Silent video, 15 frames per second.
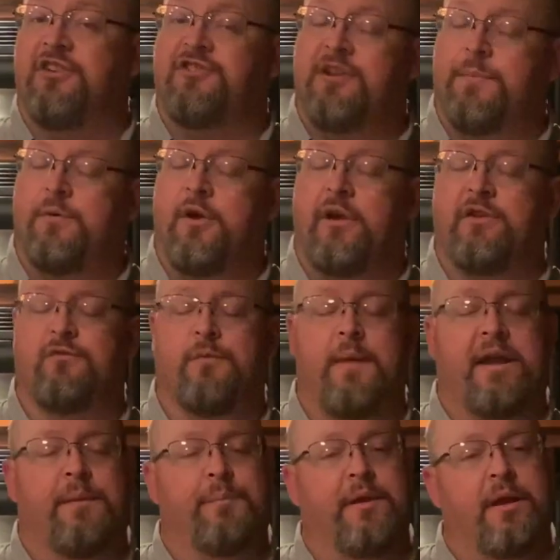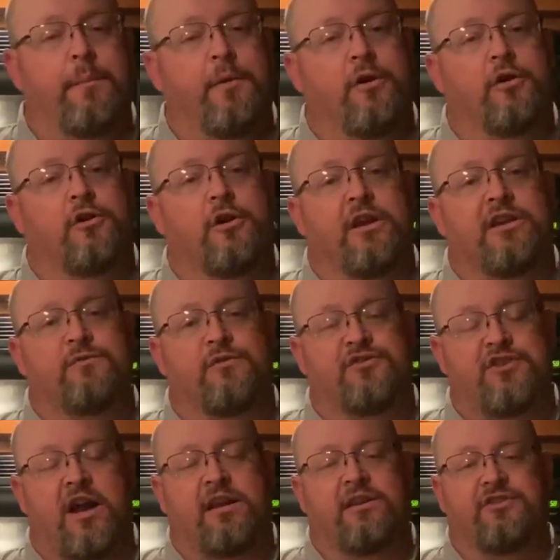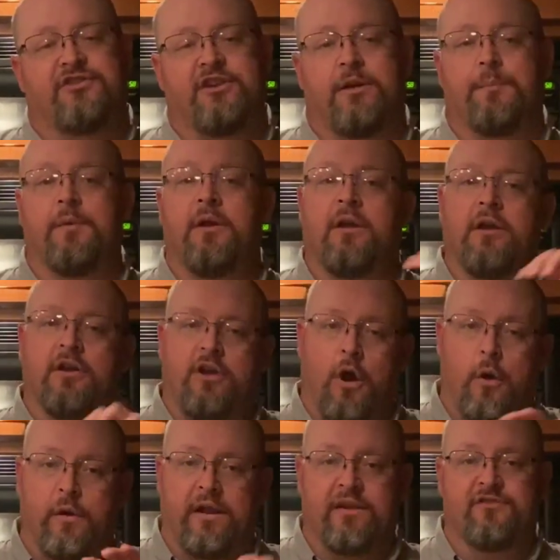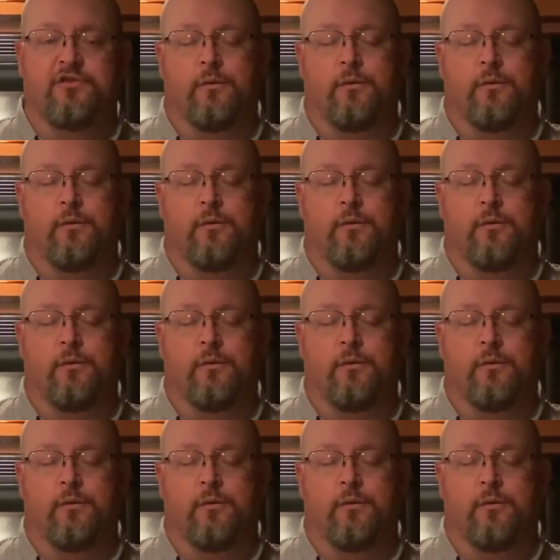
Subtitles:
chip cookies. We're making peanut butter cookies with chocolate chip coating.